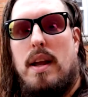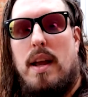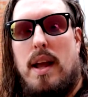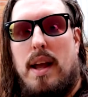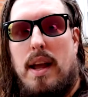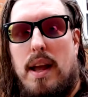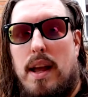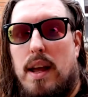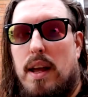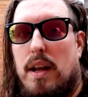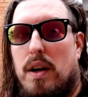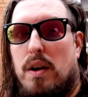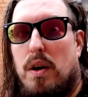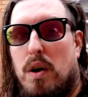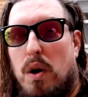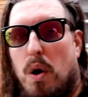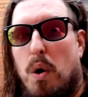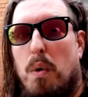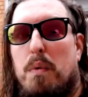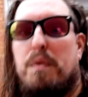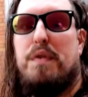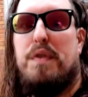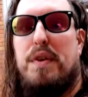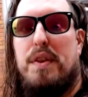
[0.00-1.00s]
and
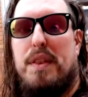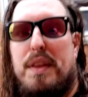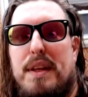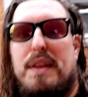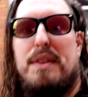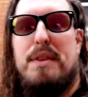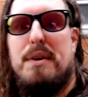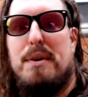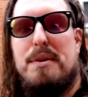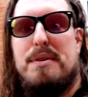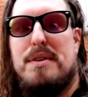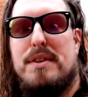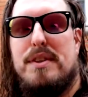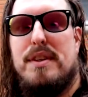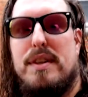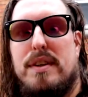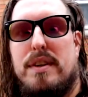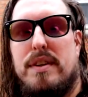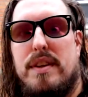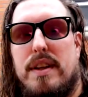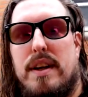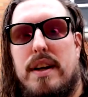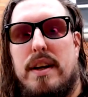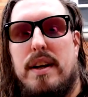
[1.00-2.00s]
hopefully they're still
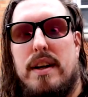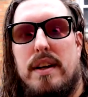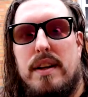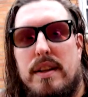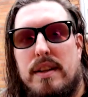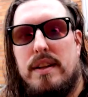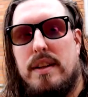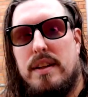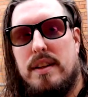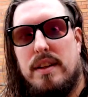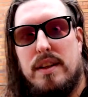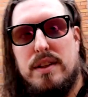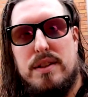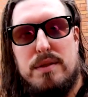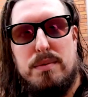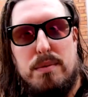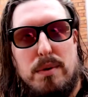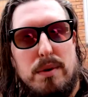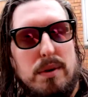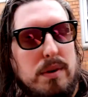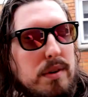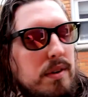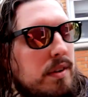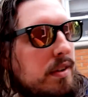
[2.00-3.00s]
there. Let's
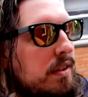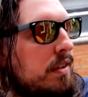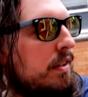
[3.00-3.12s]
roll.